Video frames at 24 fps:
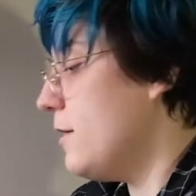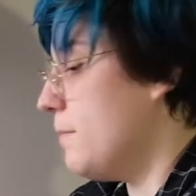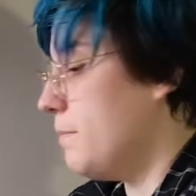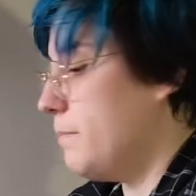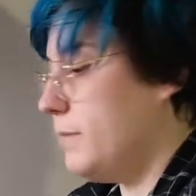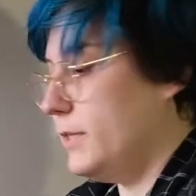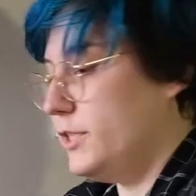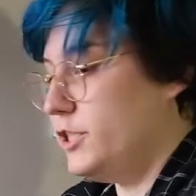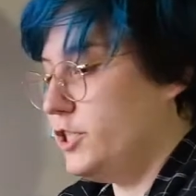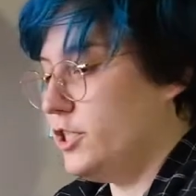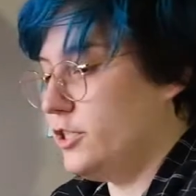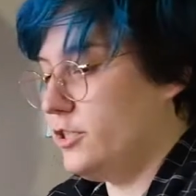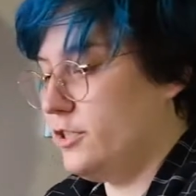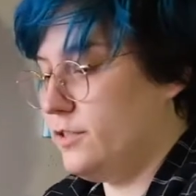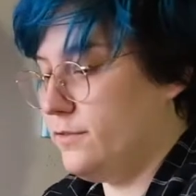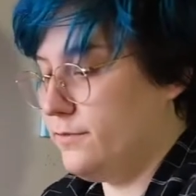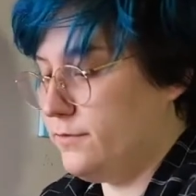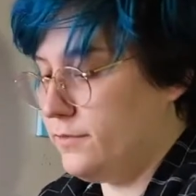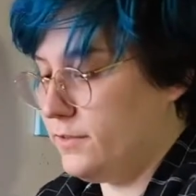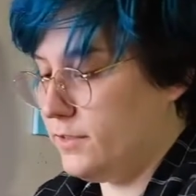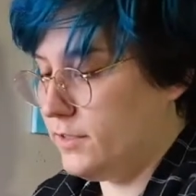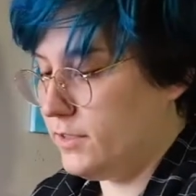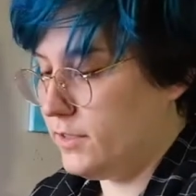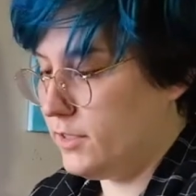but just
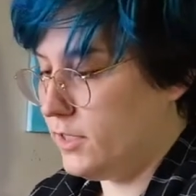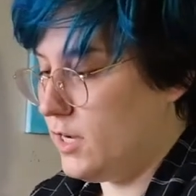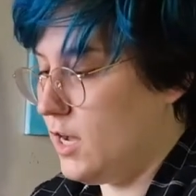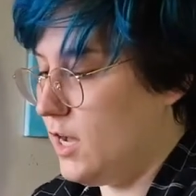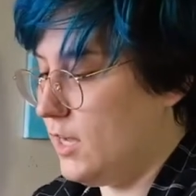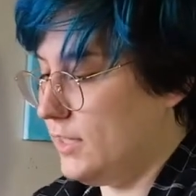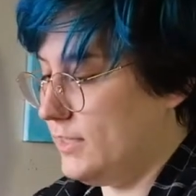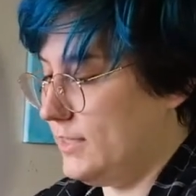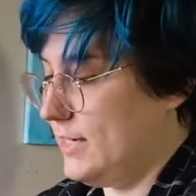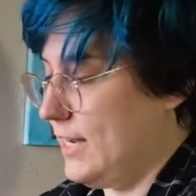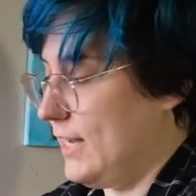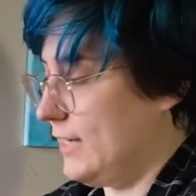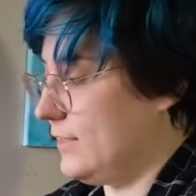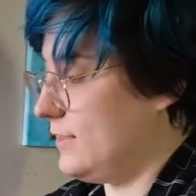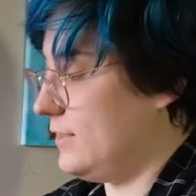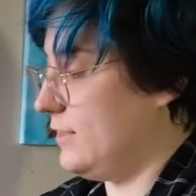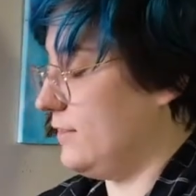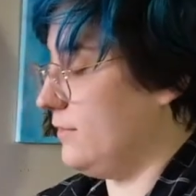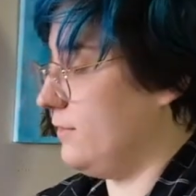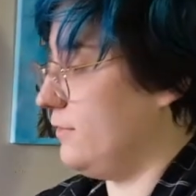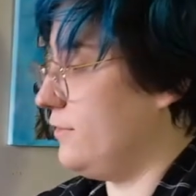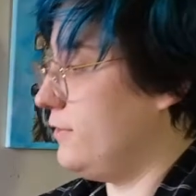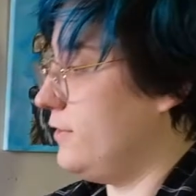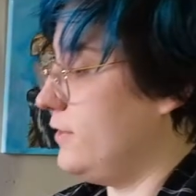for context
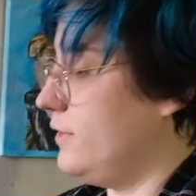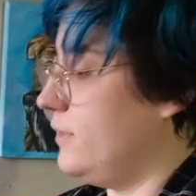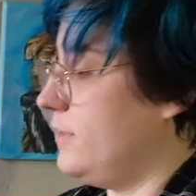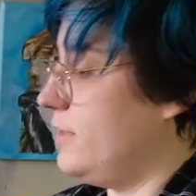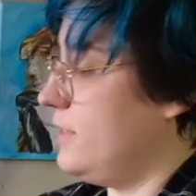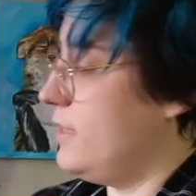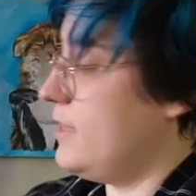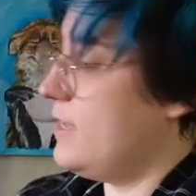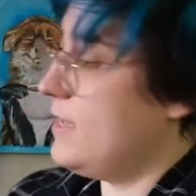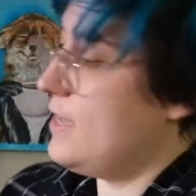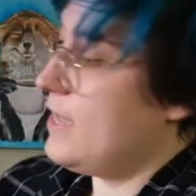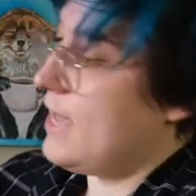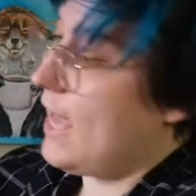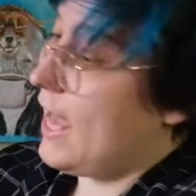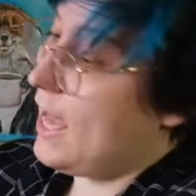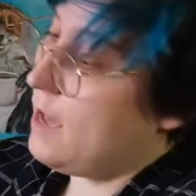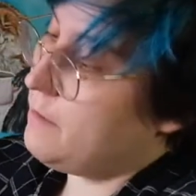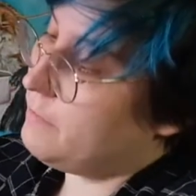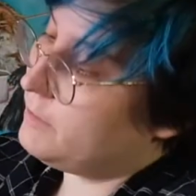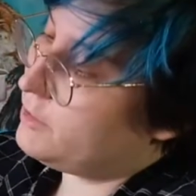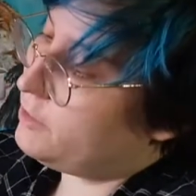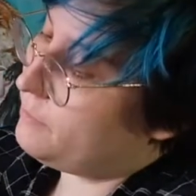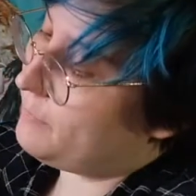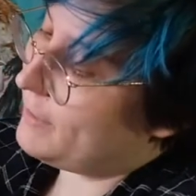of how
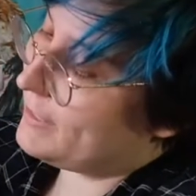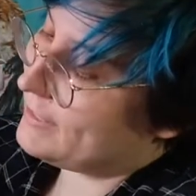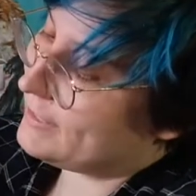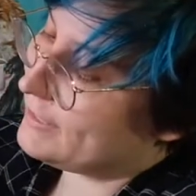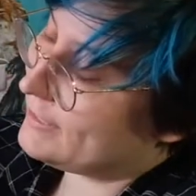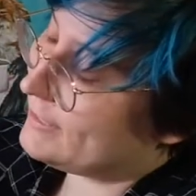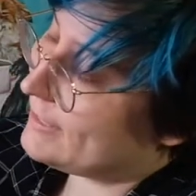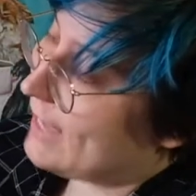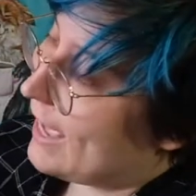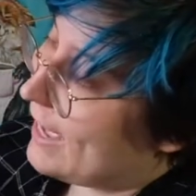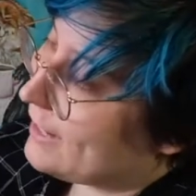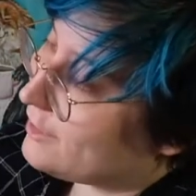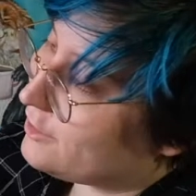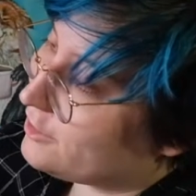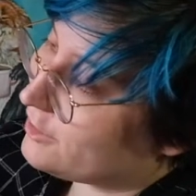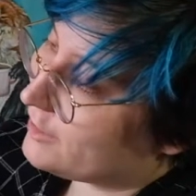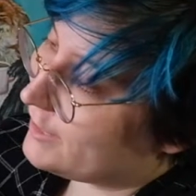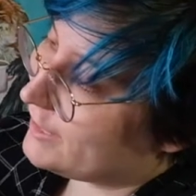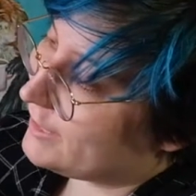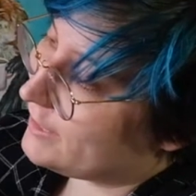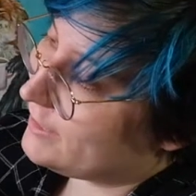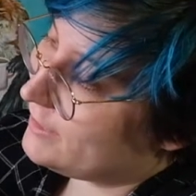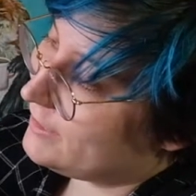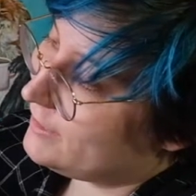much space is
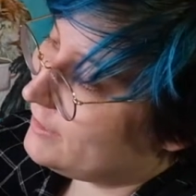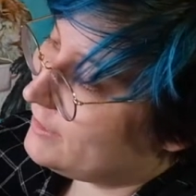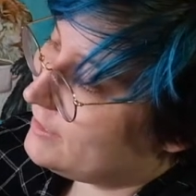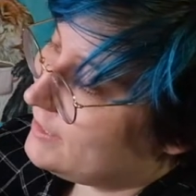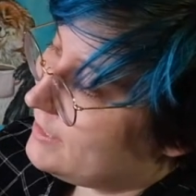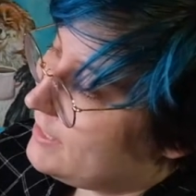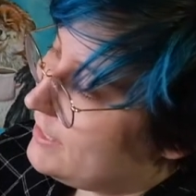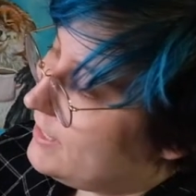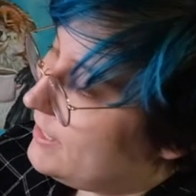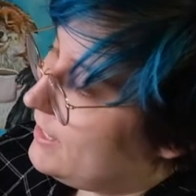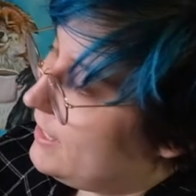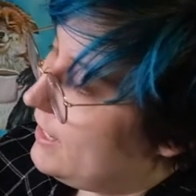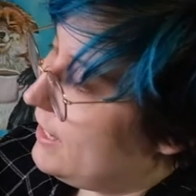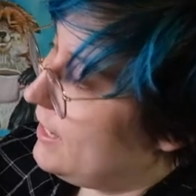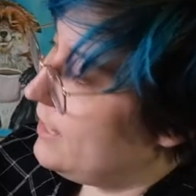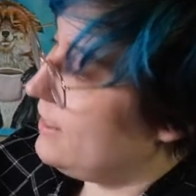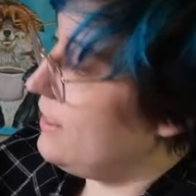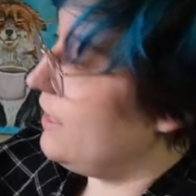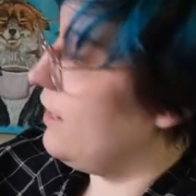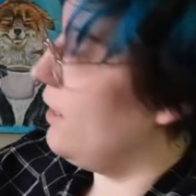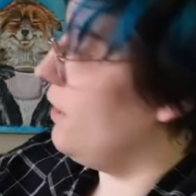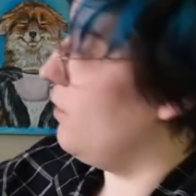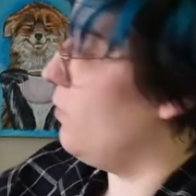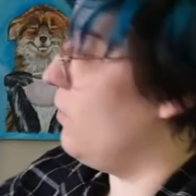actually in
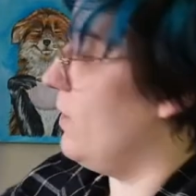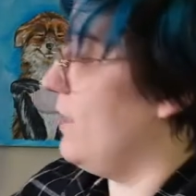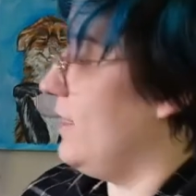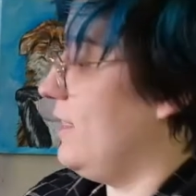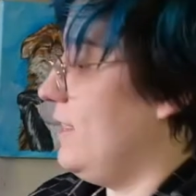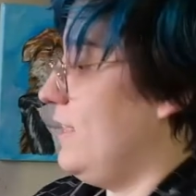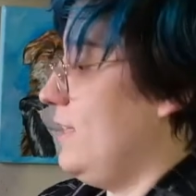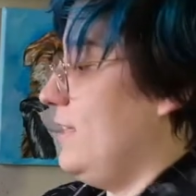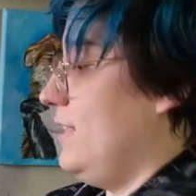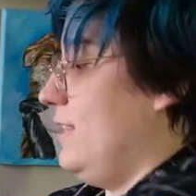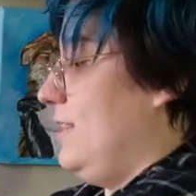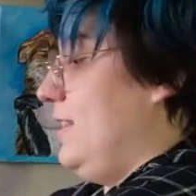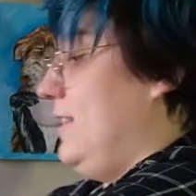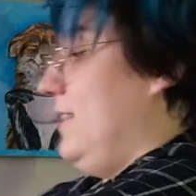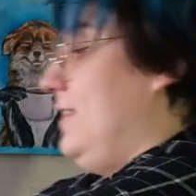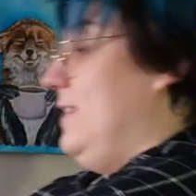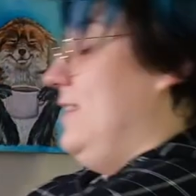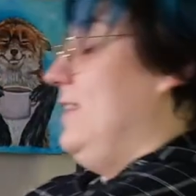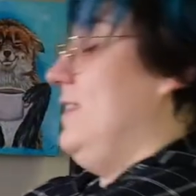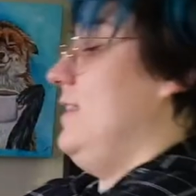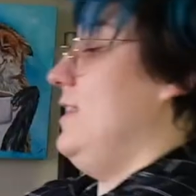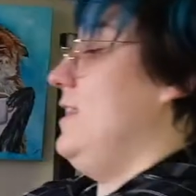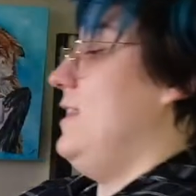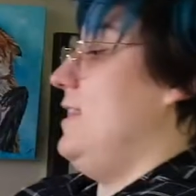there with
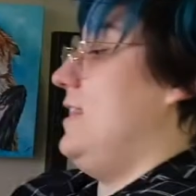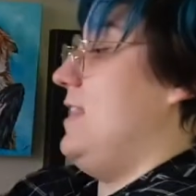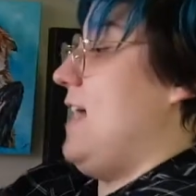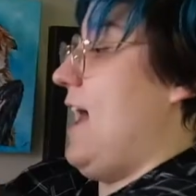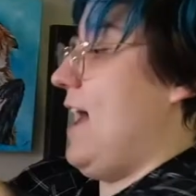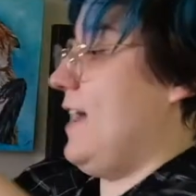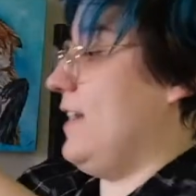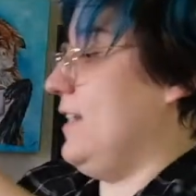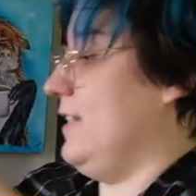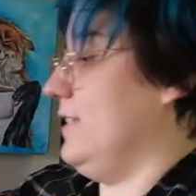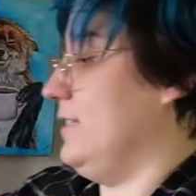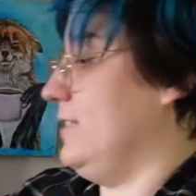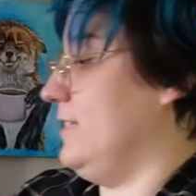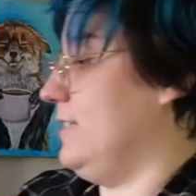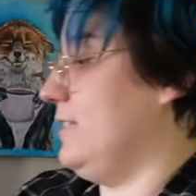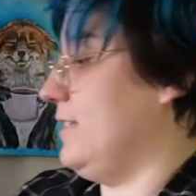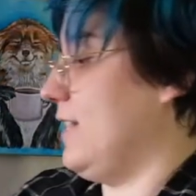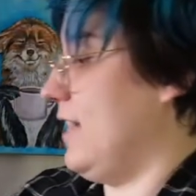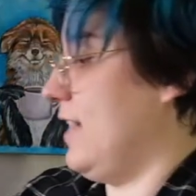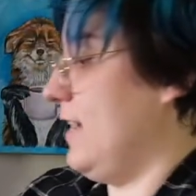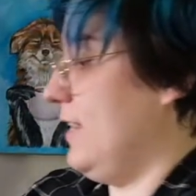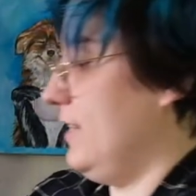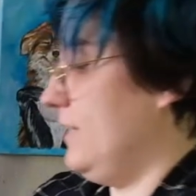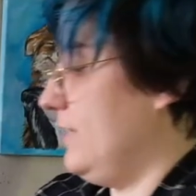that
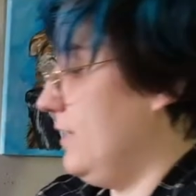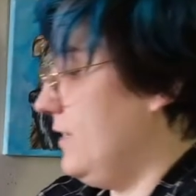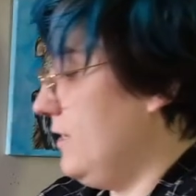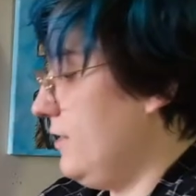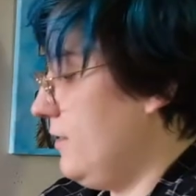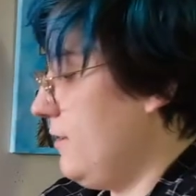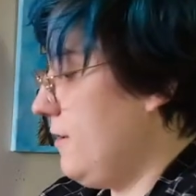inside.